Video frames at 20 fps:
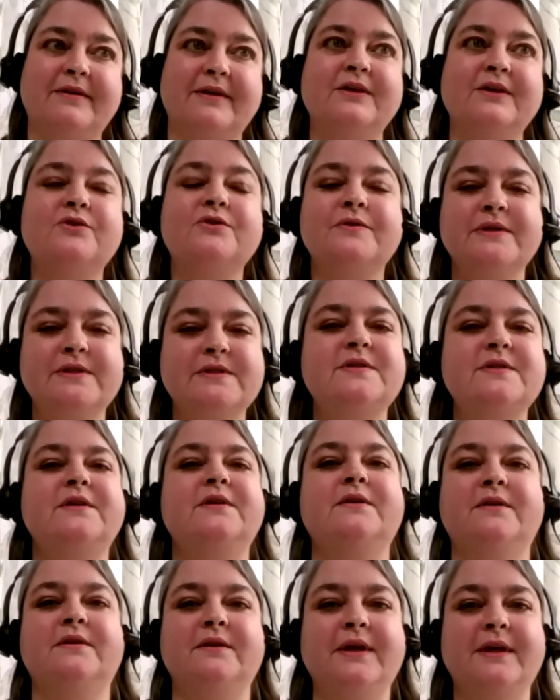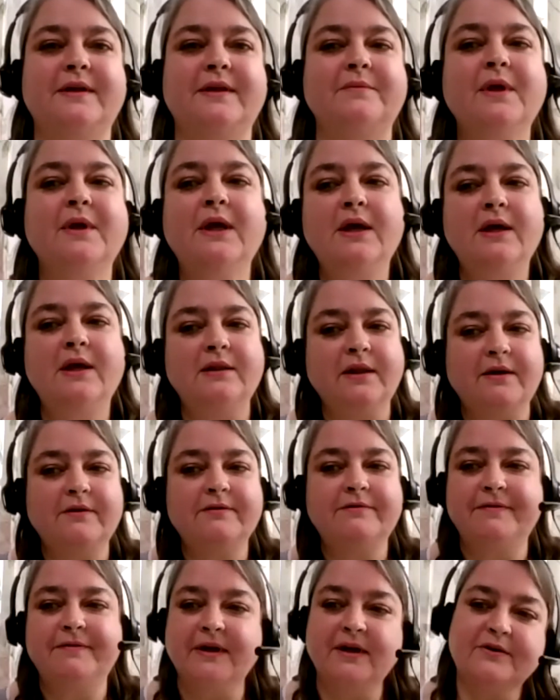interest in a lot of
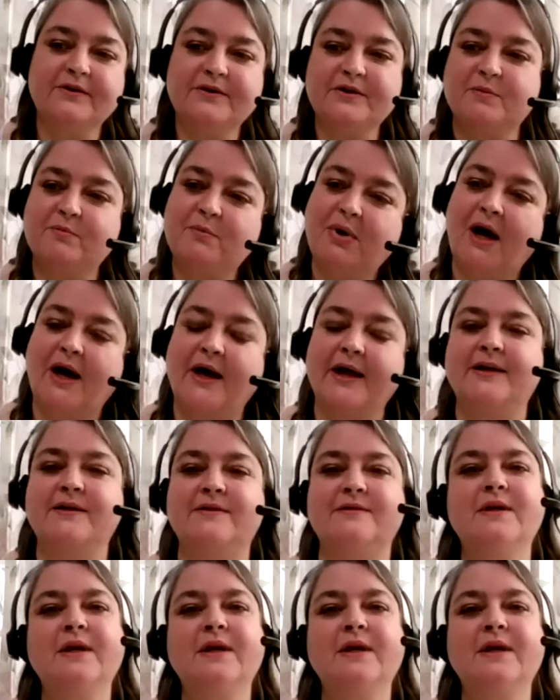fingers in pies.